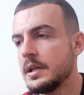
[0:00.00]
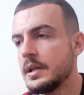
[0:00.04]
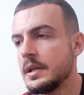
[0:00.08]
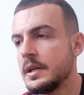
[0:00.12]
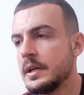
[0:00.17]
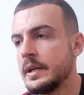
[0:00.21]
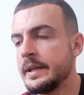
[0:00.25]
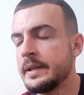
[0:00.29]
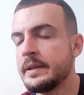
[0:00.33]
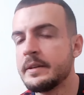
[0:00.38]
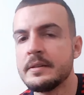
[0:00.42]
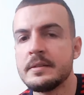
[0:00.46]

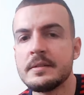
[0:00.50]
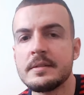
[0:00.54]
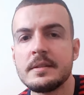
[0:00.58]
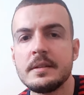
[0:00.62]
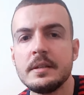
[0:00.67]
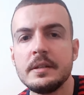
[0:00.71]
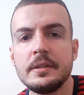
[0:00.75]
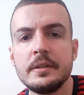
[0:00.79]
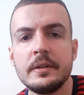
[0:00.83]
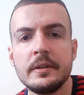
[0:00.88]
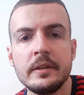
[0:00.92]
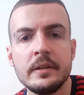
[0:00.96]
I
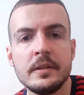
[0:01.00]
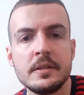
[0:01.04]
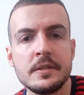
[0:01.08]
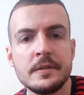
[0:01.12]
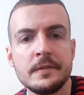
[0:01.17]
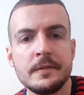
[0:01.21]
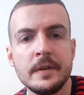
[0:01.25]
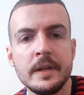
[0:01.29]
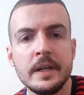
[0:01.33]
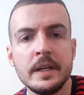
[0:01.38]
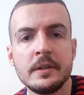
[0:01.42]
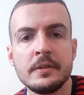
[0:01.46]
consider this
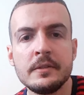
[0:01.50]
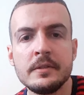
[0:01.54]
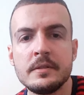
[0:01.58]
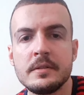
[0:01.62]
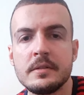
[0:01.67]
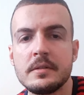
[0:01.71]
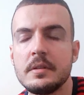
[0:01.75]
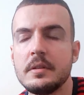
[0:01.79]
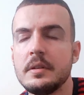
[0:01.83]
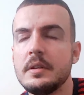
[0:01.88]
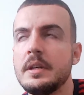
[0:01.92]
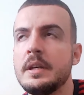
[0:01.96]

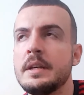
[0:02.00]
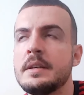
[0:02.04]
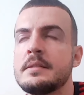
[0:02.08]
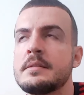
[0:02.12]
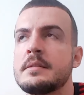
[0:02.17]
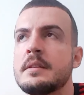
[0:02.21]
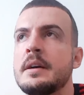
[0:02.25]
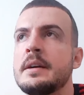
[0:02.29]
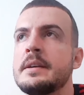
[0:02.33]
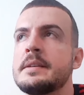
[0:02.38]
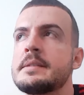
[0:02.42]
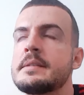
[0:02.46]
fragrance,
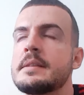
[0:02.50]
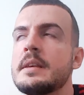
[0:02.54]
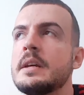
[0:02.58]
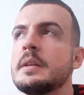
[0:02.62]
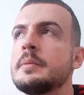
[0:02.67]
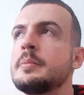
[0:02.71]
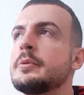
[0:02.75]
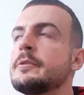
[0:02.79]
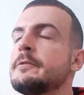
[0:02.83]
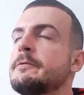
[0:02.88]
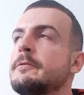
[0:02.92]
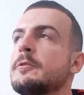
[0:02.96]
as I
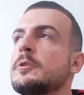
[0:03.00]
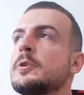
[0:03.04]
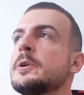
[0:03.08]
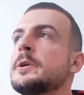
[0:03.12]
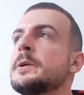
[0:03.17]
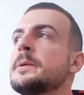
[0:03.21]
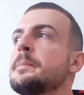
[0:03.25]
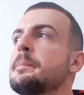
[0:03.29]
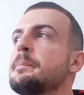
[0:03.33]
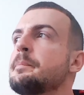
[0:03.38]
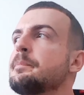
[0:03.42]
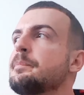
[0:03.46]
said
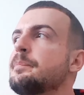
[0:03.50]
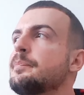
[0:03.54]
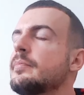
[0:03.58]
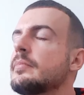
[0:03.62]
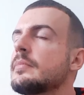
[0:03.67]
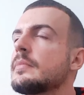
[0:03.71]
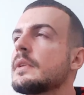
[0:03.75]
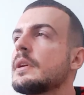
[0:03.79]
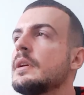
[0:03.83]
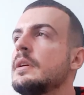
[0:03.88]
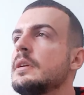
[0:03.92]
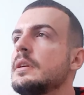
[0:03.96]
before,
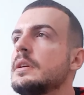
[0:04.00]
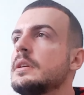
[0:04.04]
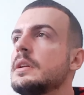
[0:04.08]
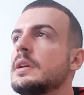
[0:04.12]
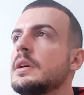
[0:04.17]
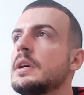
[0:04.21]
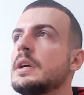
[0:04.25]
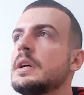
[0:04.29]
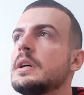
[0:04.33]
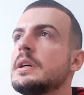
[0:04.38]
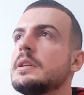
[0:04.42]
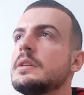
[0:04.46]

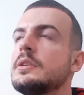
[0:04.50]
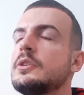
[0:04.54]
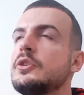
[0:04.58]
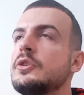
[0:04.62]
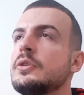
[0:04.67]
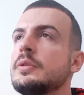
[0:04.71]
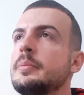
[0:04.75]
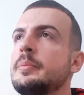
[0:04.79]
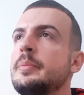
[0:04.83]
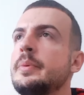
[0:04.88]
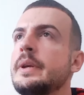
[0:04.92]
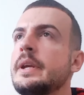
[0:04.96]

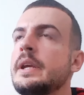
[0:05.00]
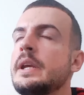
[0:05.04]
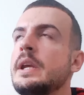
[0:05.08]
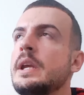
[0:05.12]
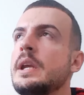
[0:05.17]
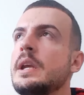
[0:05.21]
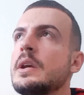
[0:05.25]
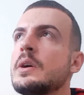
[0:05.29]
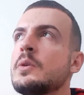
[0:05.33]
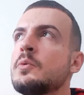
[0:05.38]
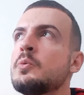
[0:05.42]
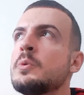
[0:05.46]
to
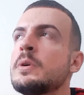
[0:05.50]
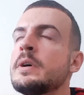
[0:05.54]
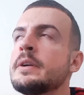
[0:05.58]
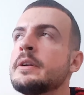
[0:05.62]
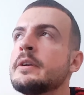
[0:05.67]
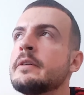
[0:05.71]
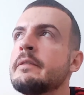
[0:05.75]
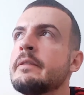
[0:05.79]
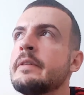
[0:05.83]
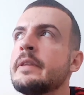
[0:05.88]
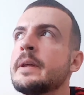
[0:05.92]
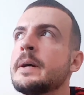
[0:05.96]
be one
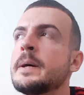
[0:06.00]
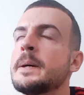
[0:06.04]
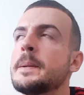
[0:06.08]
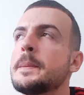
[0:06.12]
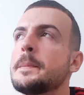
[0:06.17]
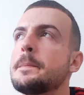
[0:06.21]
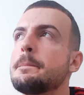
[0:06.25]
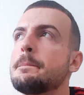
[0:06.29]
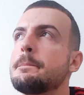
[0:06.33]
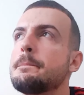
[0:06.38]
of the